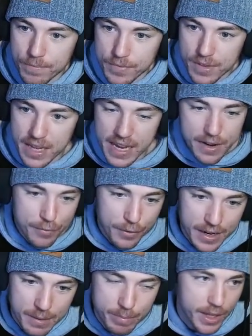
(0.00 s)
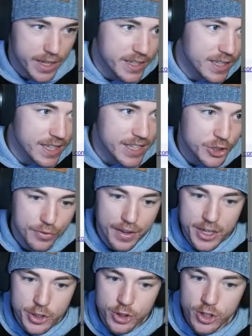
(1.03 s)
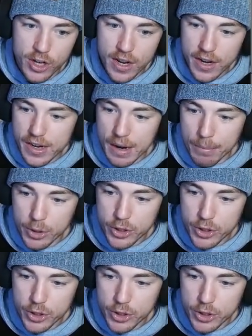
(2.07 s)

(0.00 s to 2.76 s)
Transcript: the Infinite Blood Glitch Fish. Number